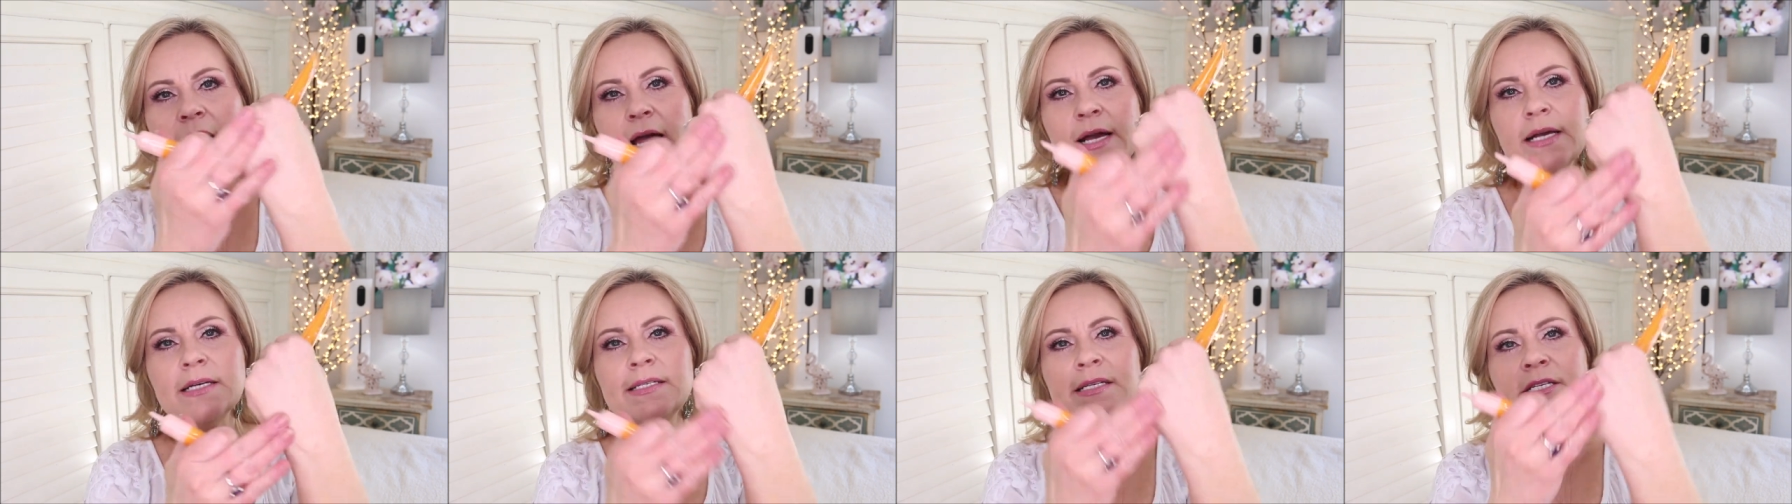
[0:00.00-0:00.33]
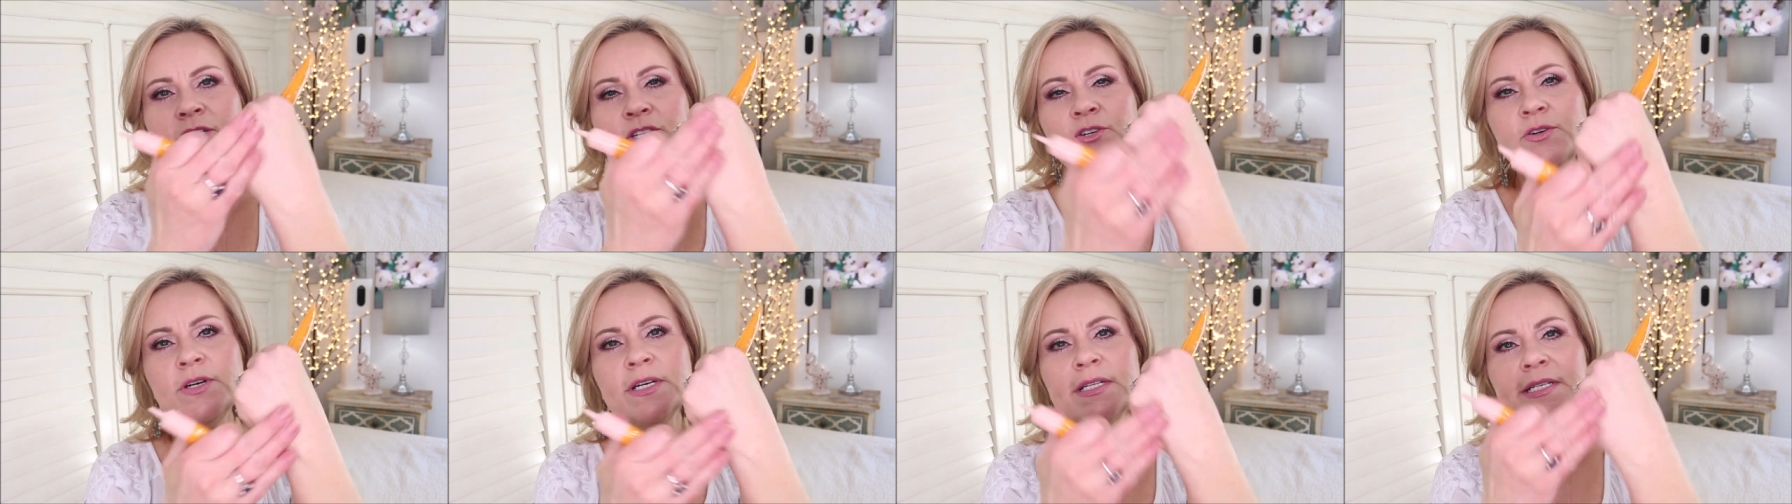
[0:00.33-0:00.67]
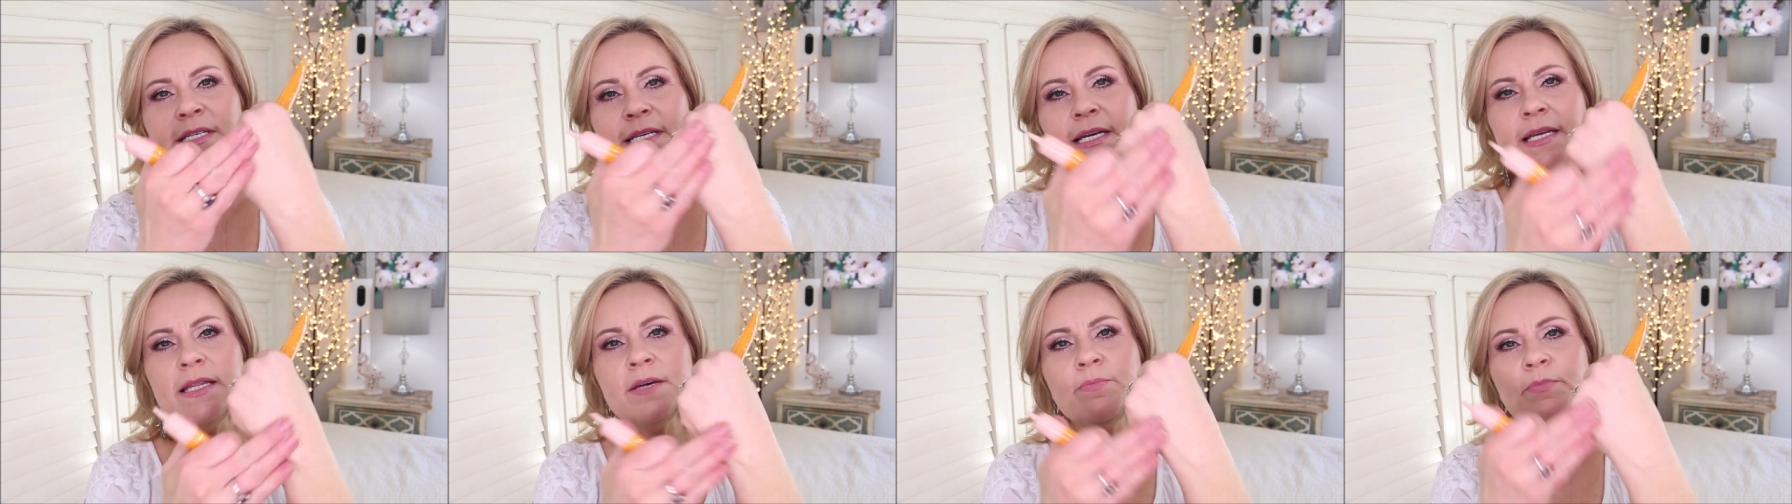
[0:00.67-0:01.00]
Because as you can
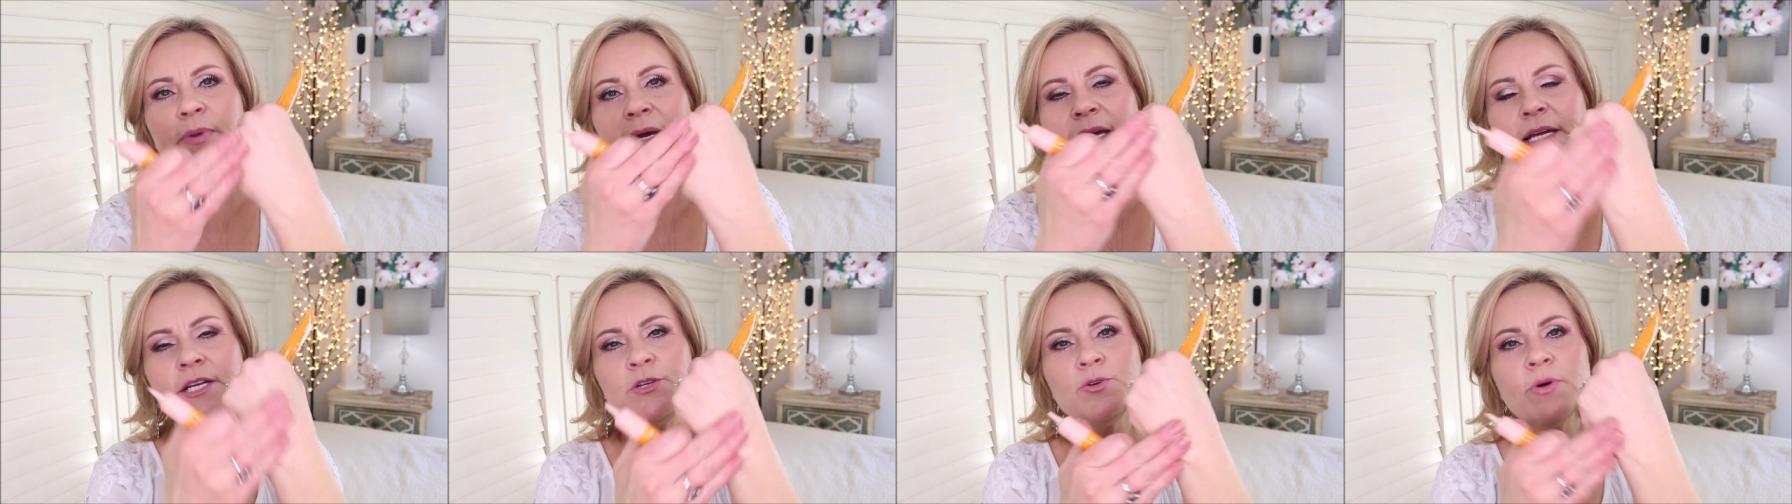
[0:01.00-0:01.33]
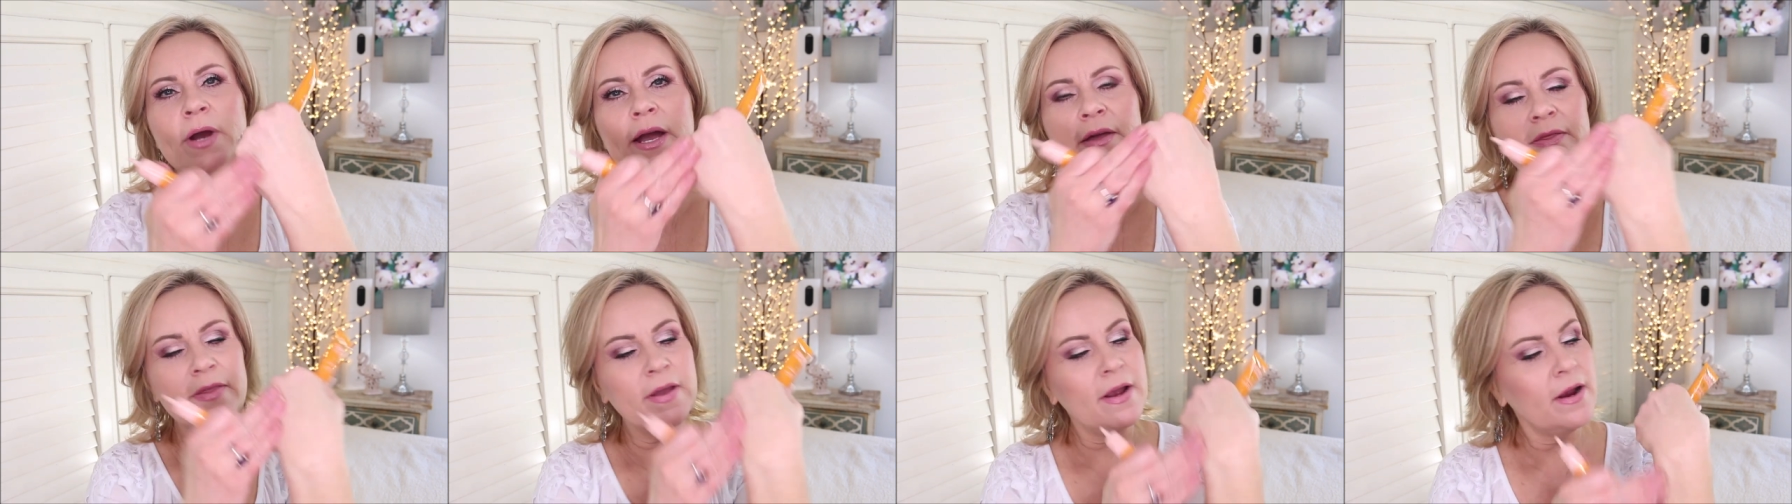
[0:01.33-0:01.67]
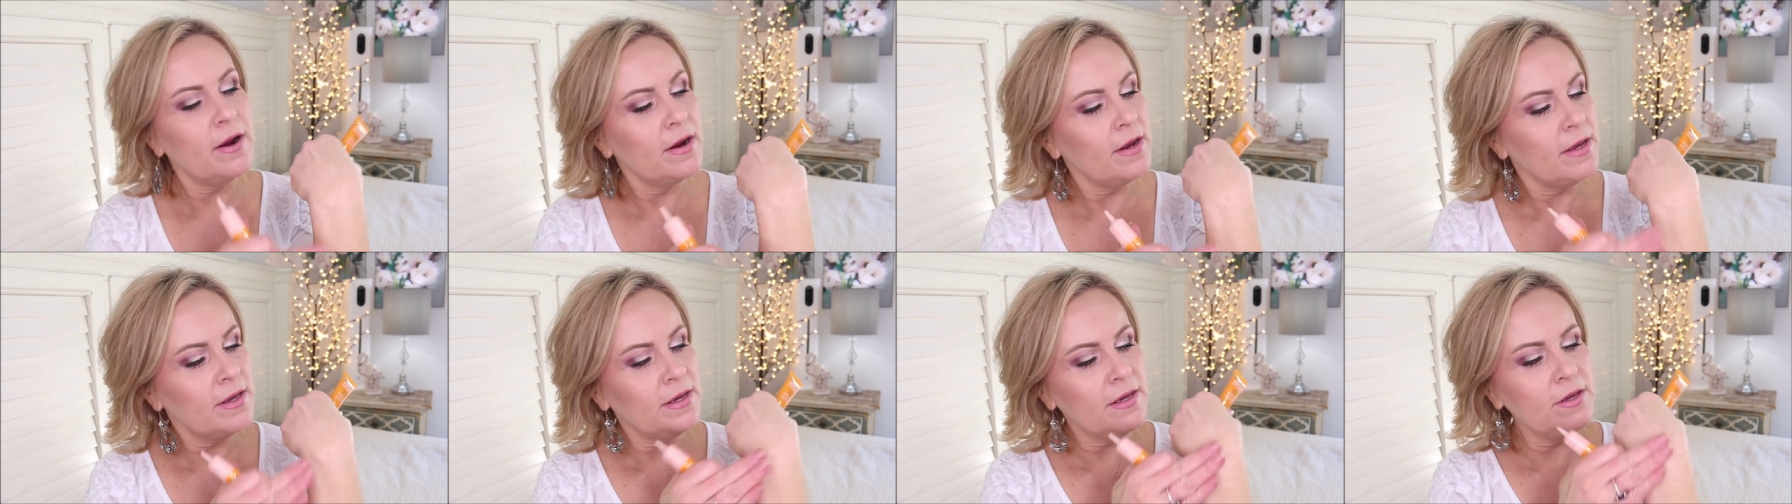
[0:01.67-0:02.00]
see the peach right
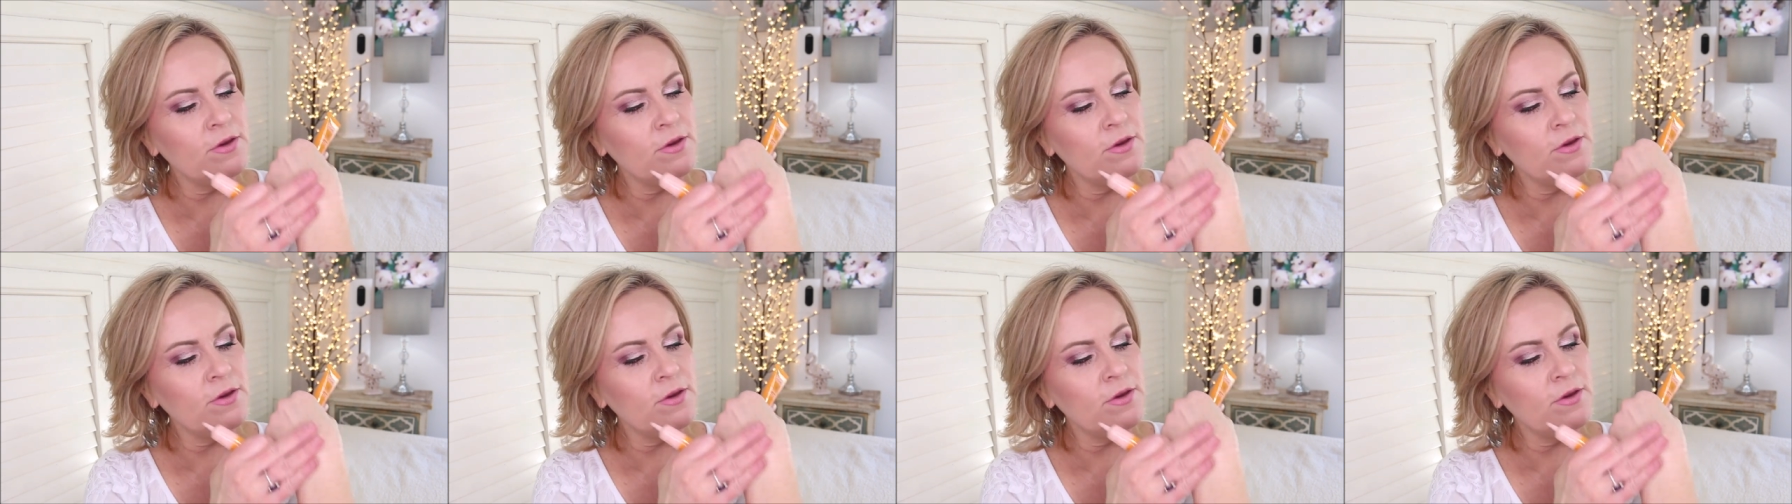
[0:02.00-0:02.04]
there,